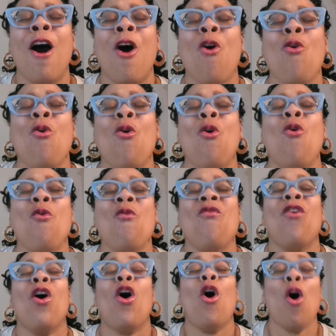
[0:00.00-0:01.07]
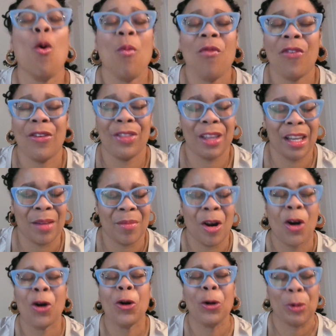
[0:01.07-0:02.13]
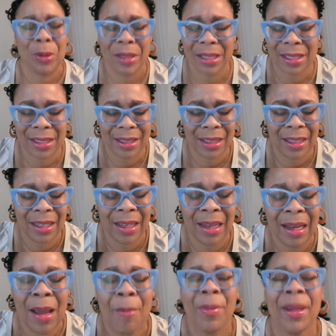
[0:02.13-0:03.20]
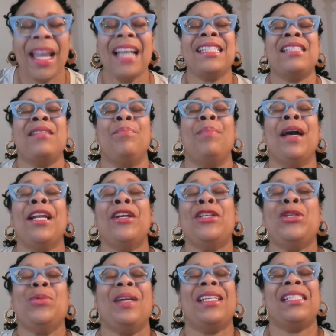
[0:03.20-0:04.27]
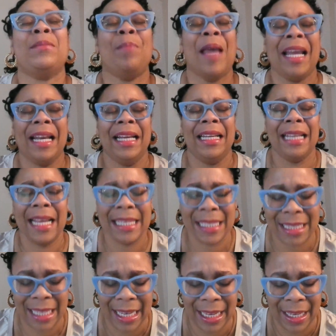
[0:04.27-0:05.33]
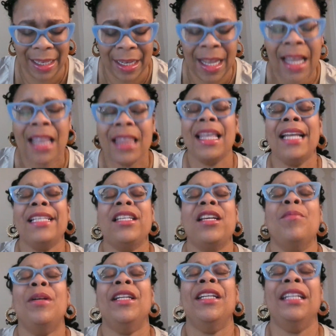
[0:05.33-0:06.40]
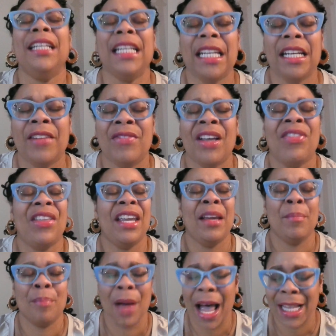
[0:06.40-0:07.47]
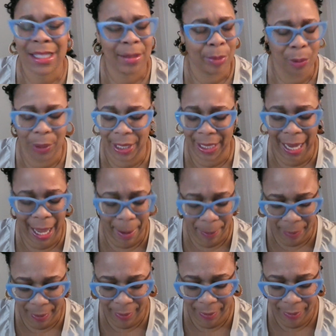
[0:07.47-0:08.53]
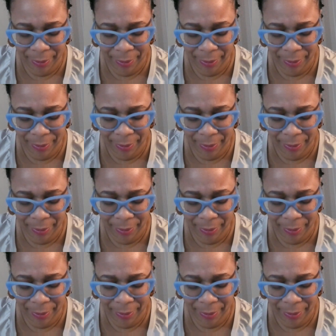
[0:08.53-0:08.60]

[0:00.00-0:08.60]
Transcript: who who for hope for them hurts because it's better to expect less than than to believe that the impossible can happen.